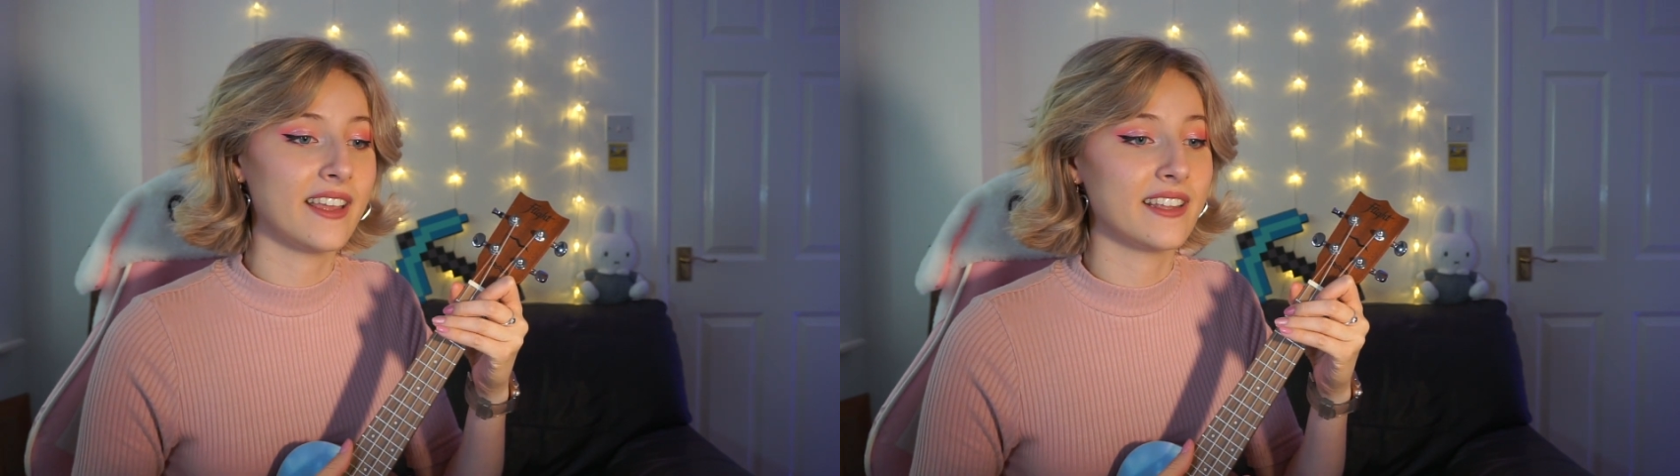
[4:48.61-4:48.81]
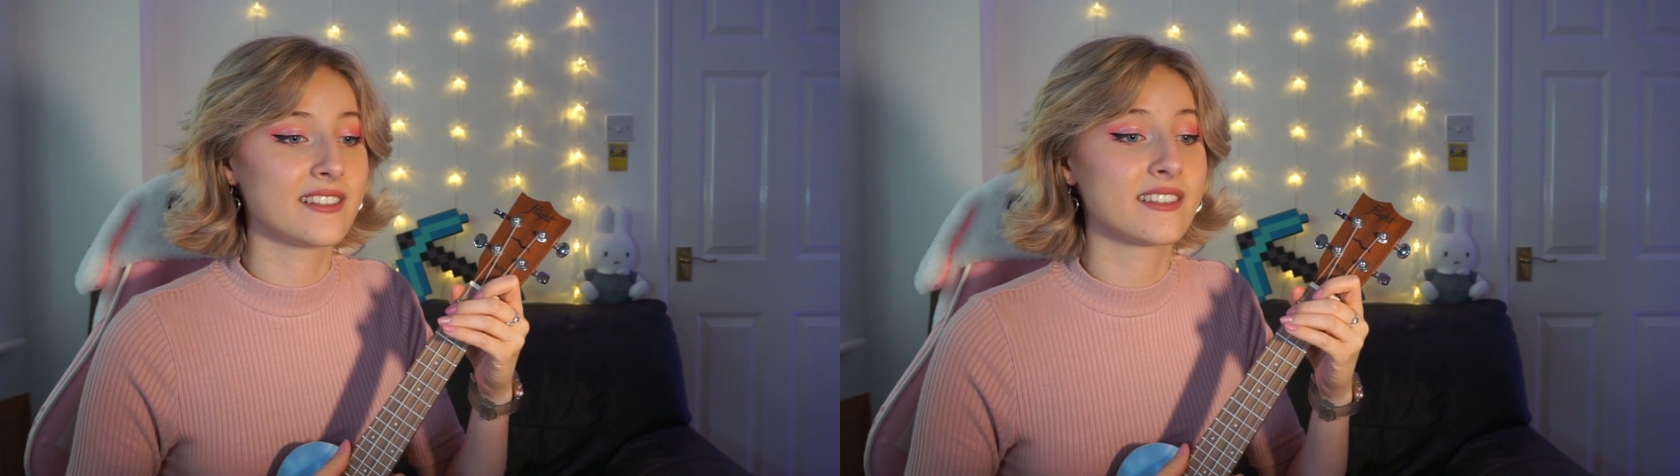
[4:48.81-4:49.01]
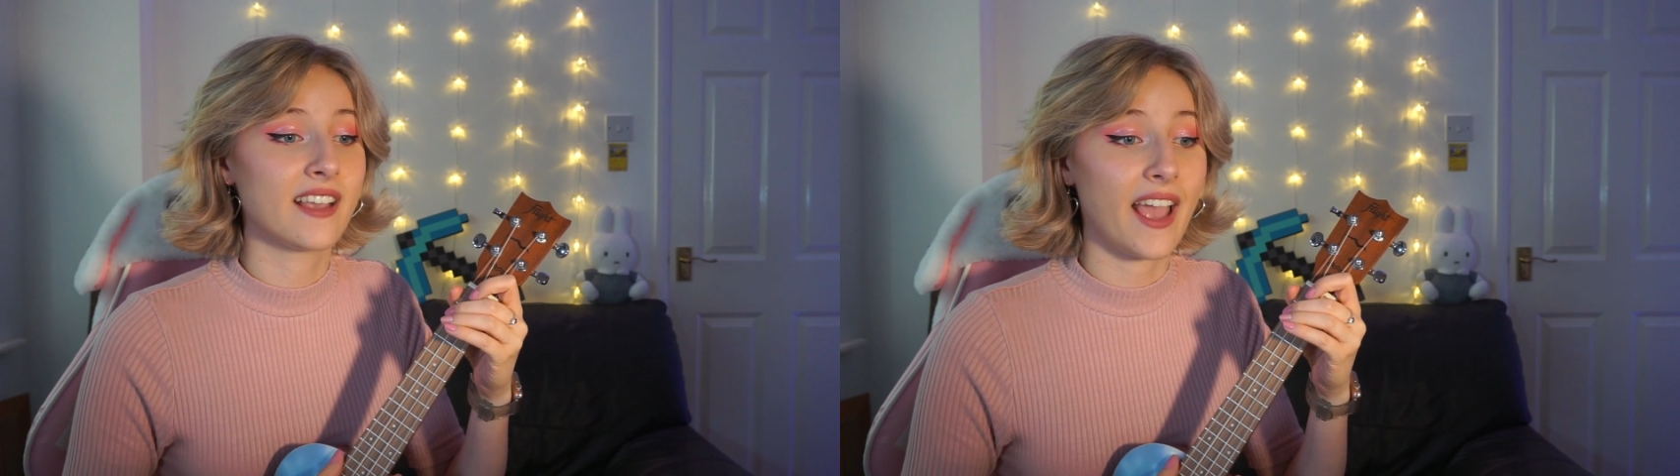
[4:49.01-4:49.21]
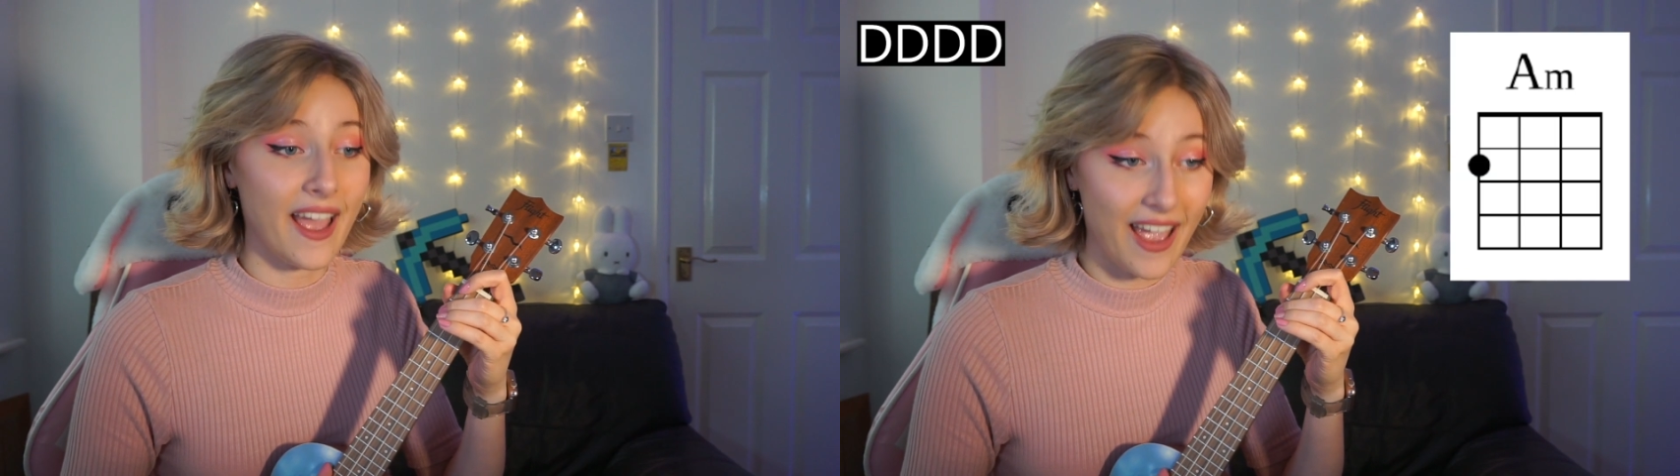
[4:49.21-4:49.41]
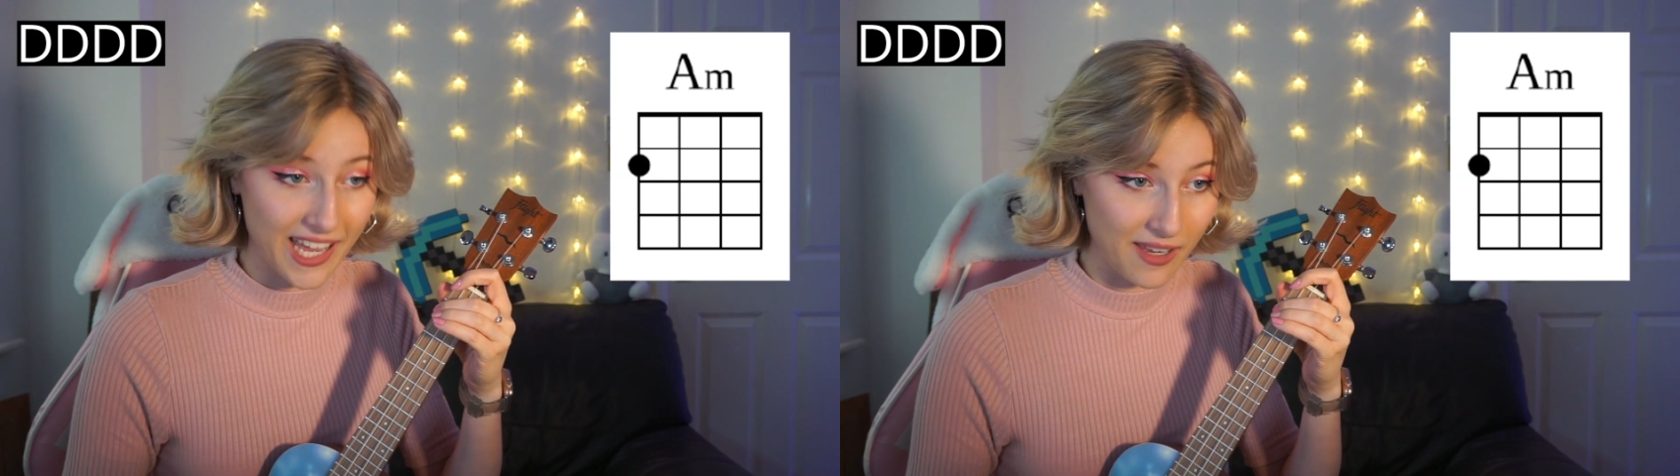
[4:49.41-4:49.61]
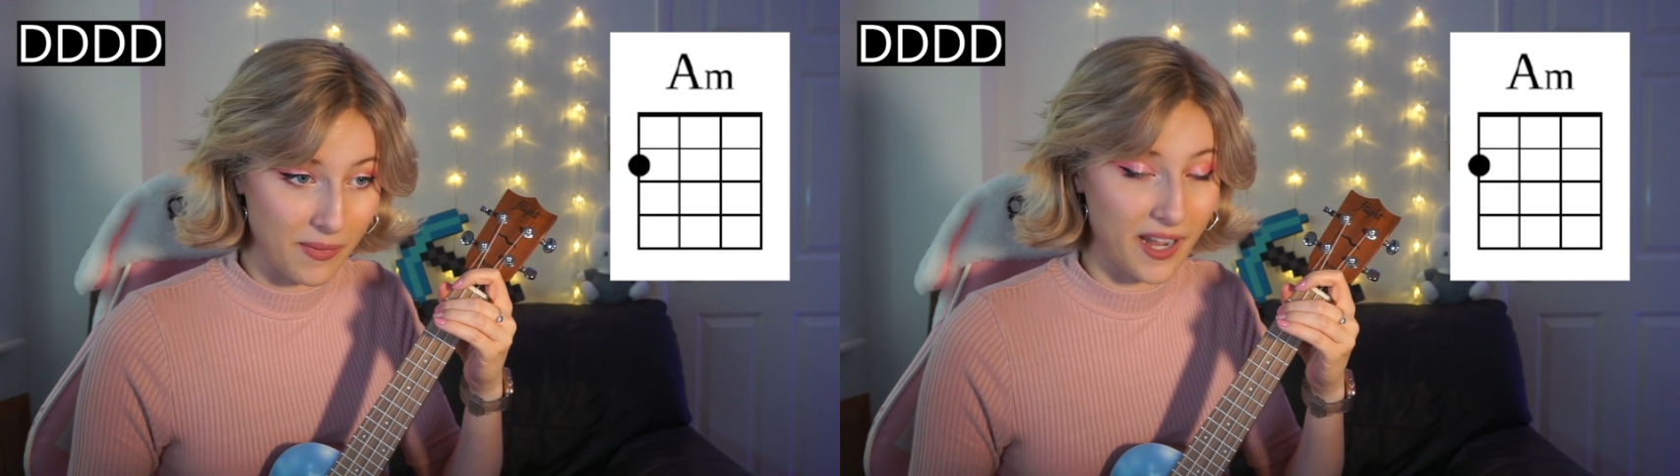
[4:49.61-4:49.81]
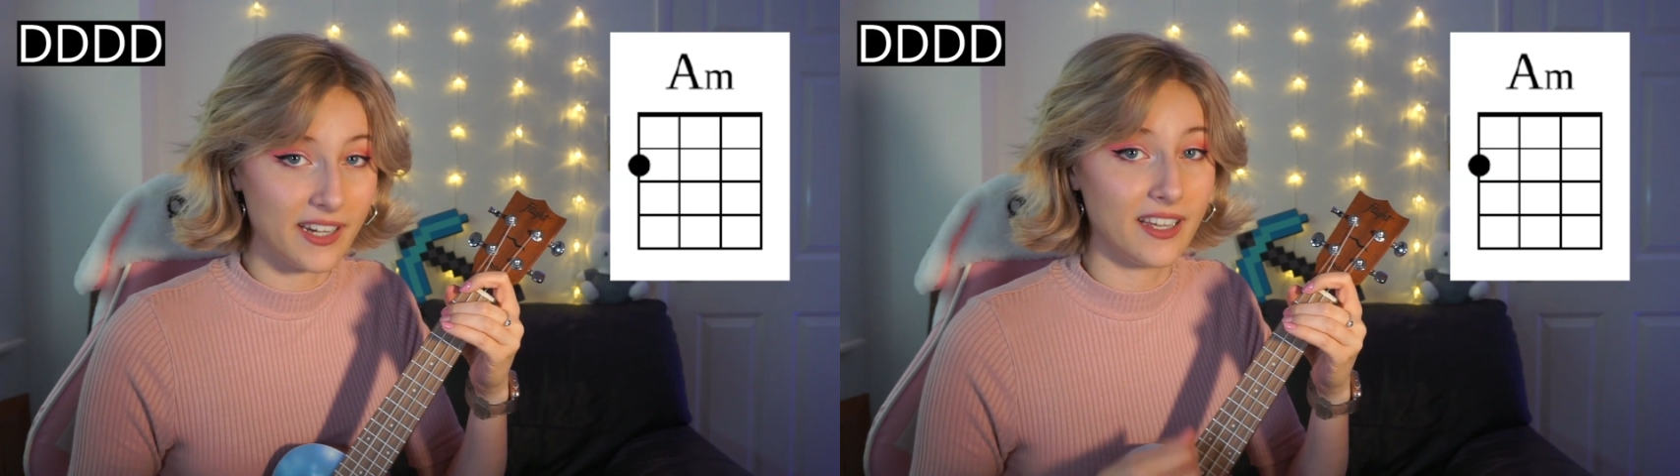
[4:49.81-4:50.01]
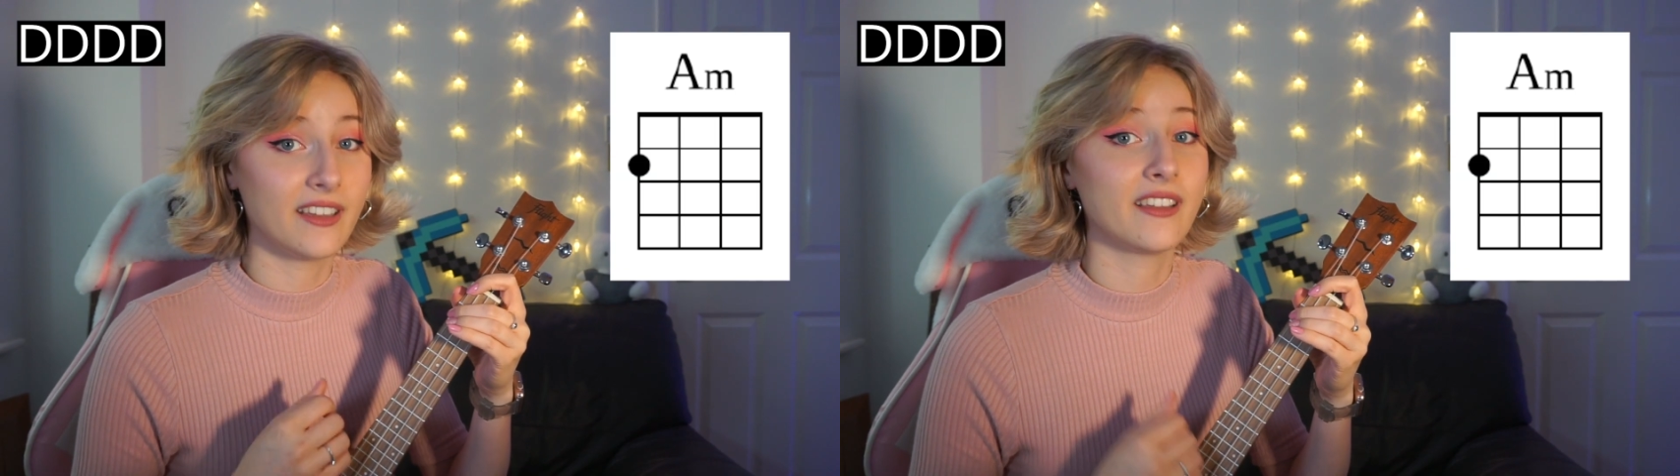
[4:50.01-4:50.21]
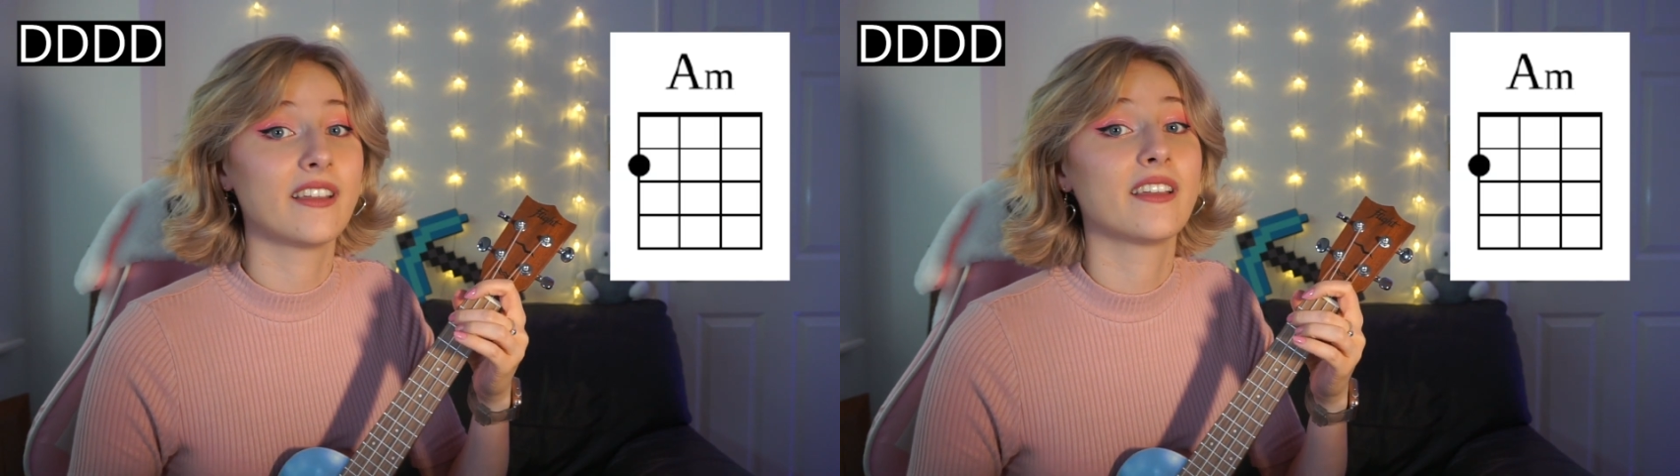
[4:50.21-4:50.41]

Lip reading: it's A minor,